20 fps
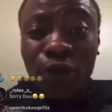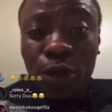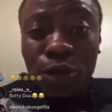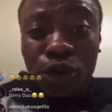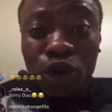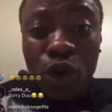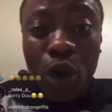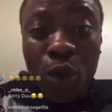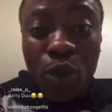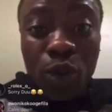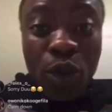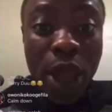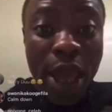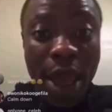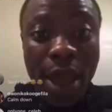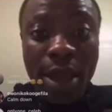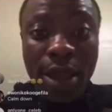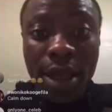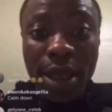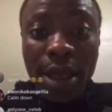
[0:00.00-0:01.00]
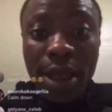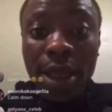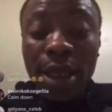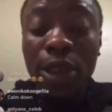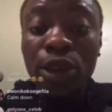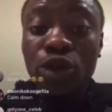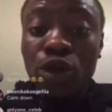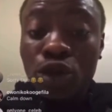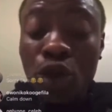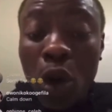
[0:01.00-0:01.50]
I came from somewhere.
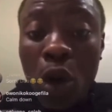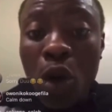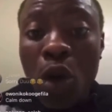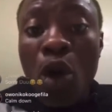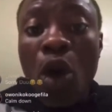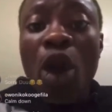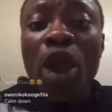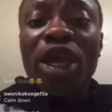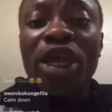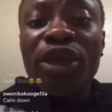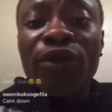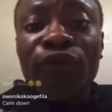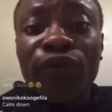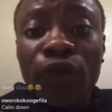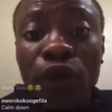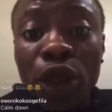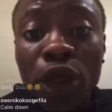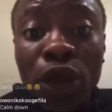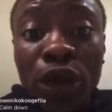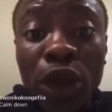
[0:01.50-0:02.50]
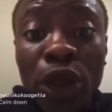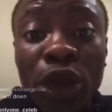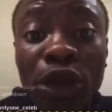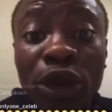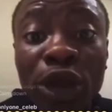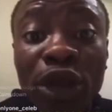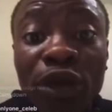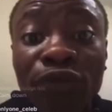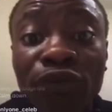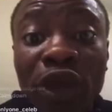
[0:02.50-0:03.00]
So
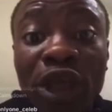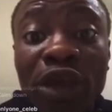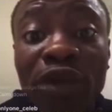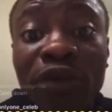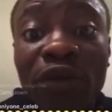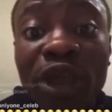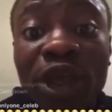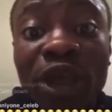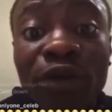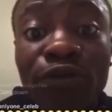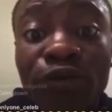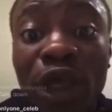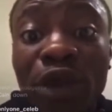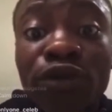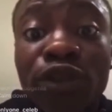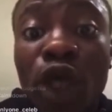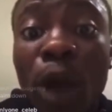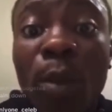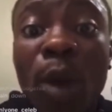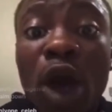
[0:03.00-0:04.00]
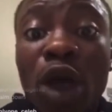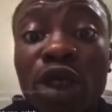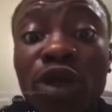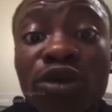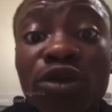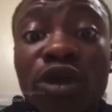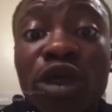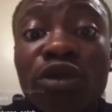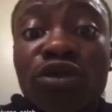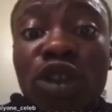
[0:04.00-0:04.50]
if
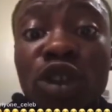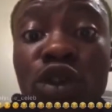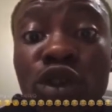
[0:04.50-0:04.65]
somebody